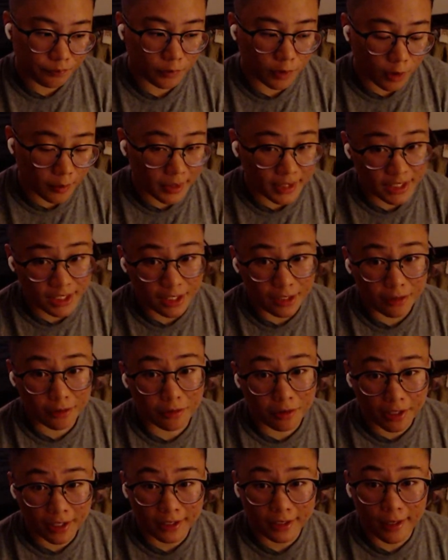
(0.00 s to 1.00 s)
my channel
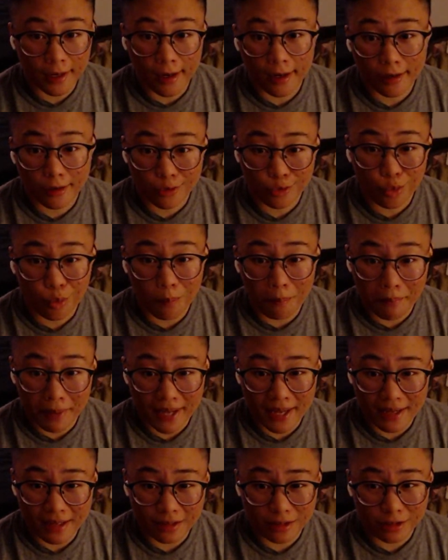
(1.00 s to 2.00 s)
I got a new
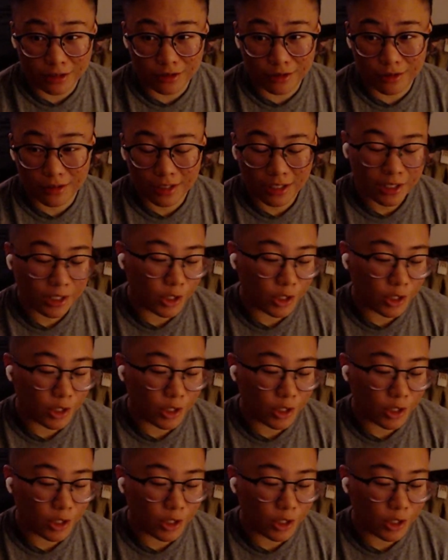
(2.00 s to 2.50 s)
banner,